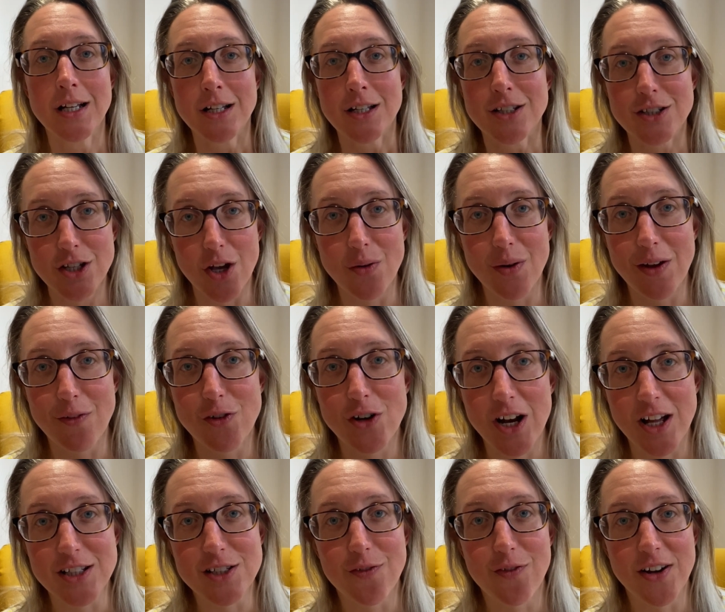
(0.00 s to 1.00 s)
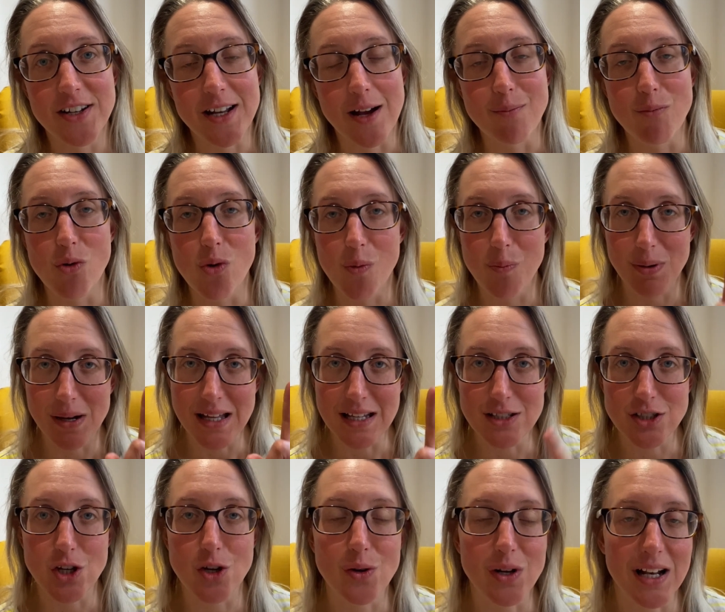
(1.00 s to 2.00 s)
So if you'd like to find out more, please
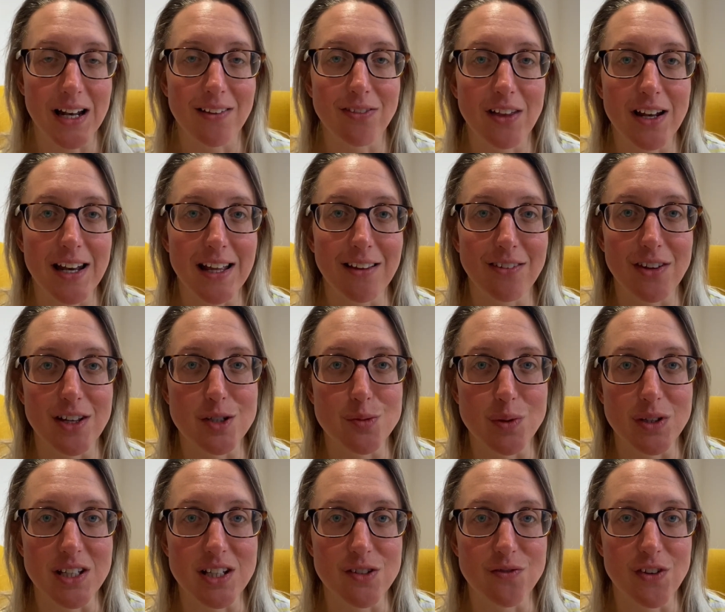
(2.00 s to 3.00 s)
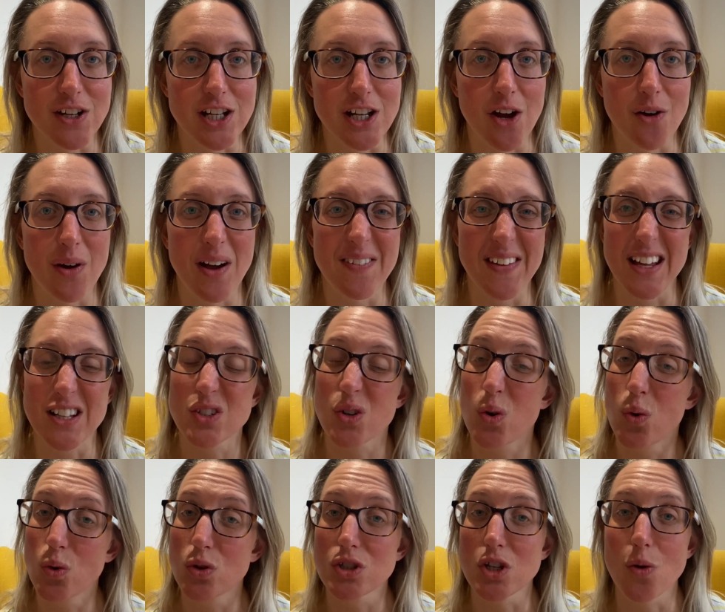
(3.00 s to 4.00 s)
do click the link that is with this video, and that's
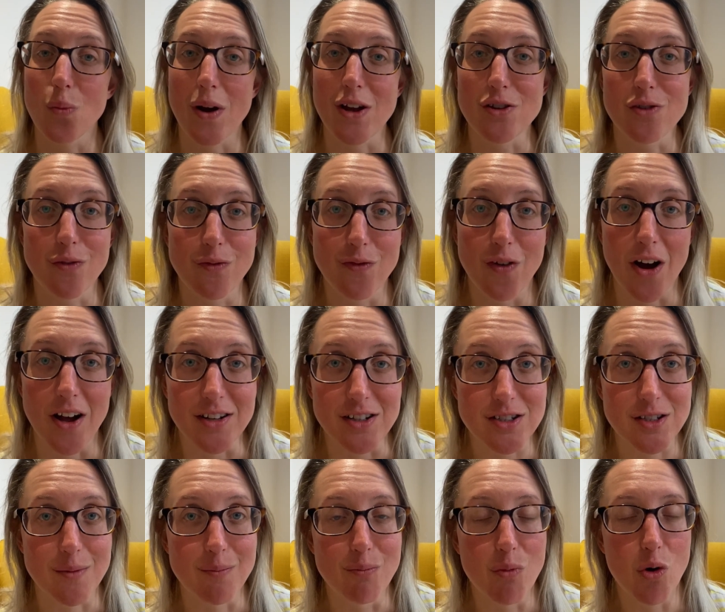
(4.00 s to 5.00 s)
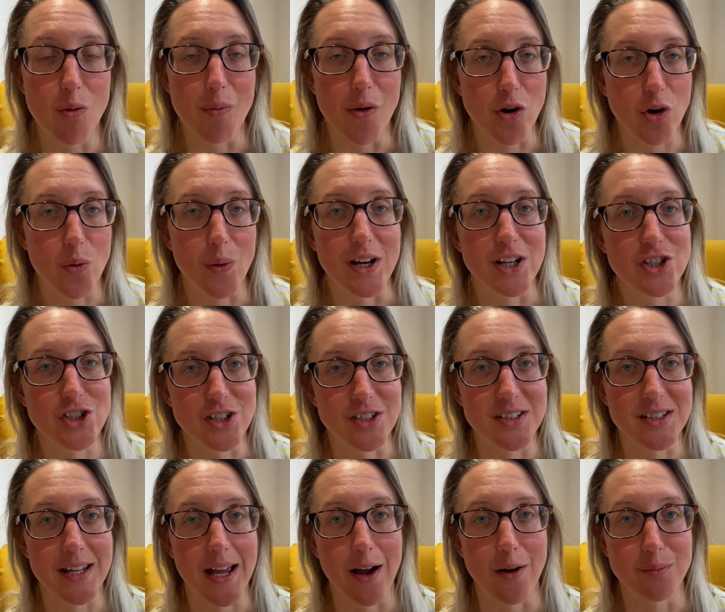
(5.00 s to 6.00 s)
also where you'll find some more mock questions
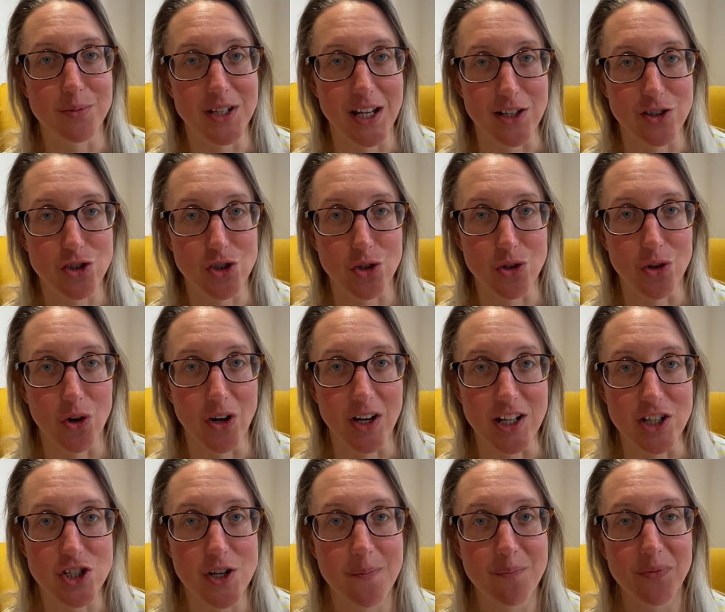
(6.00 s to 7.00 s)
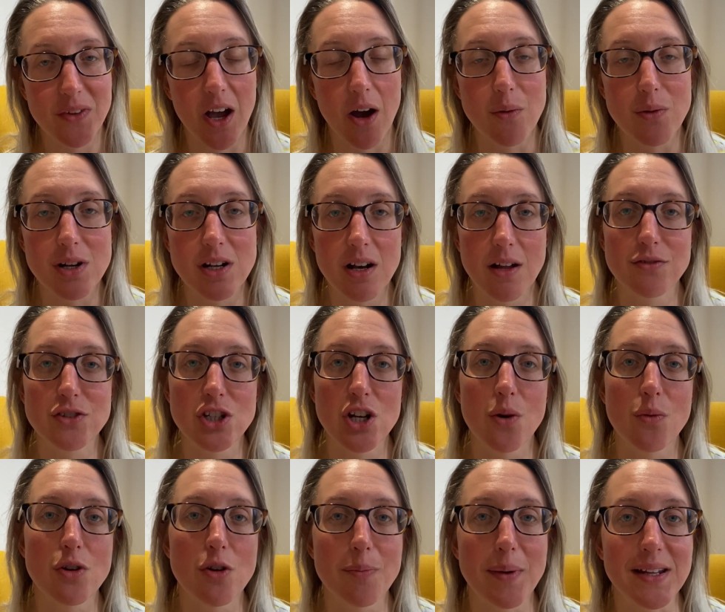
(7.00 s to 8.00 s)
to help test your knowledge. I would love to know
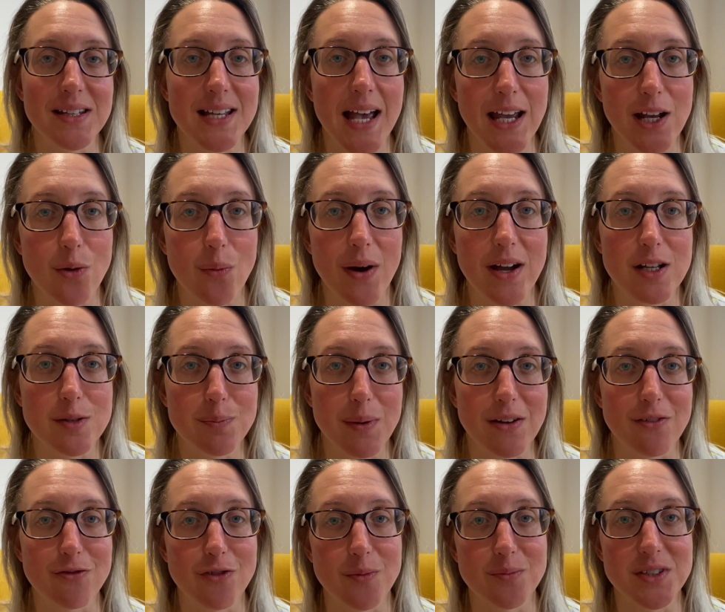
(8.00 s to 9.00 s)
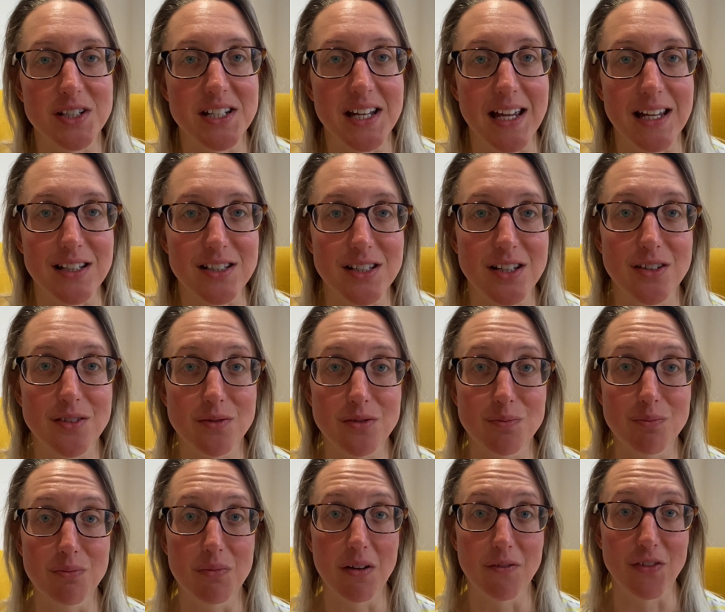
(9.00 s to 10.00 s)
what your big takeaway has been from today's
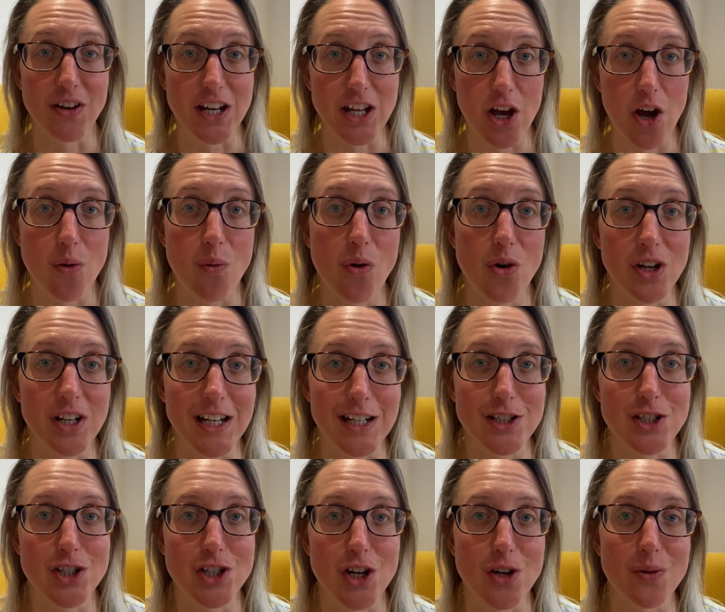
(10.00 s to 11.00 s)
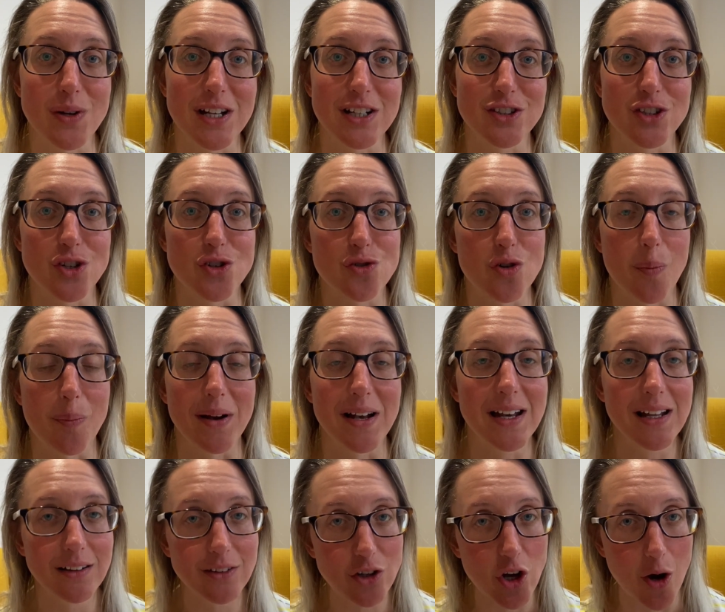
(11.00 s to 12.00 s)
video. All you need to do is to drop a
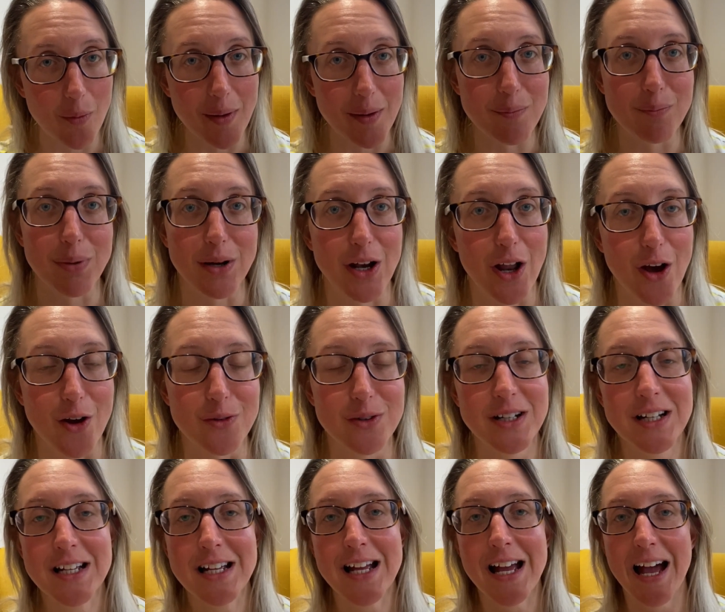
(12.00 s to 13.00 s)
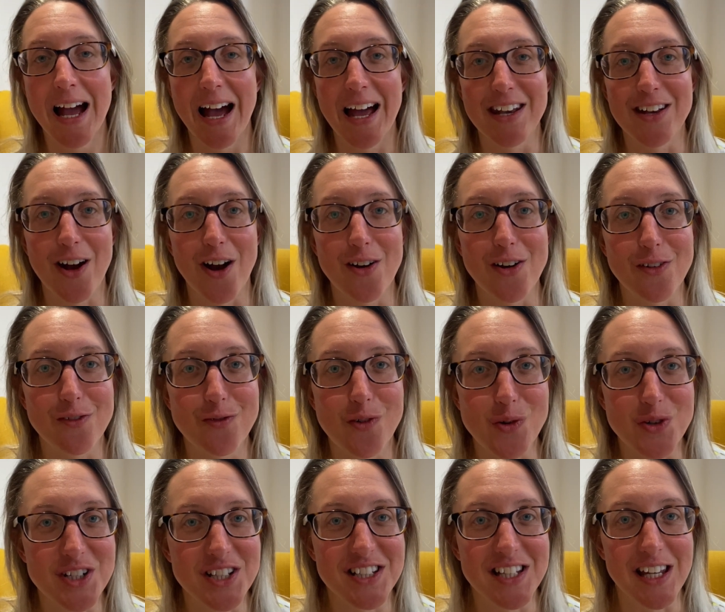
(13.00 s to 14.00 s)
little comment below, and I look
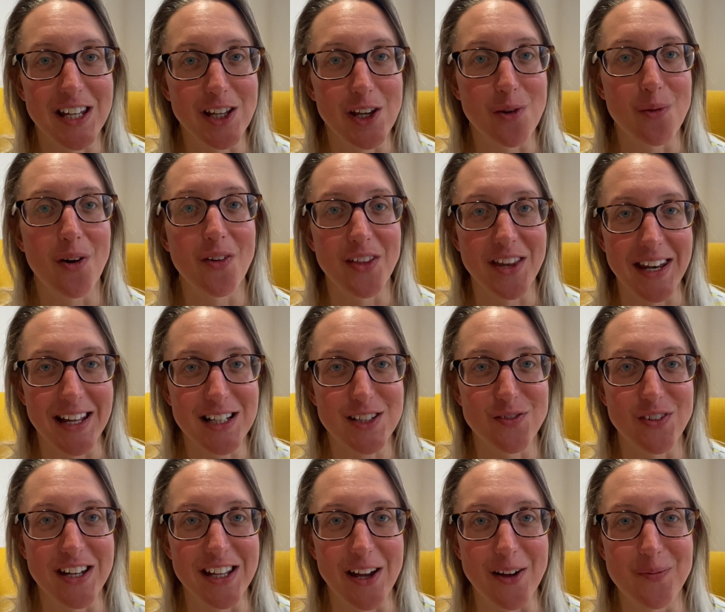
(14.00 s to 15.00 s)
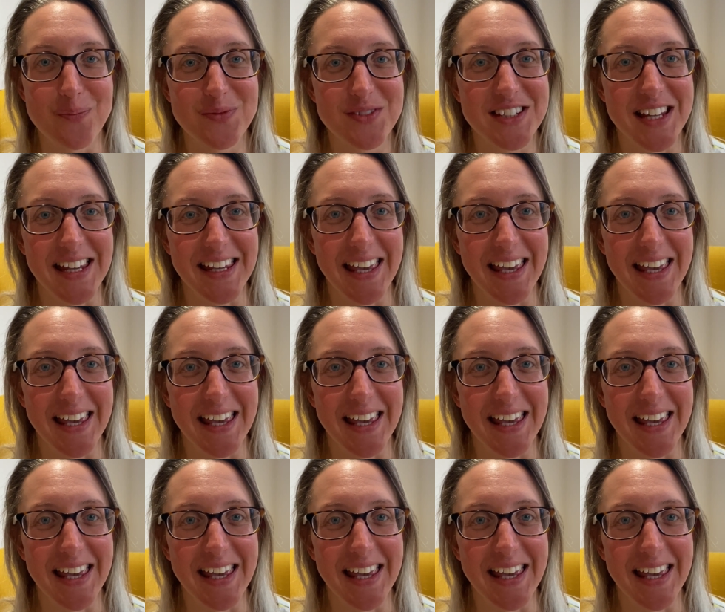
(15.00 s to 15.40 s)
forward to seeing you on the next video. Take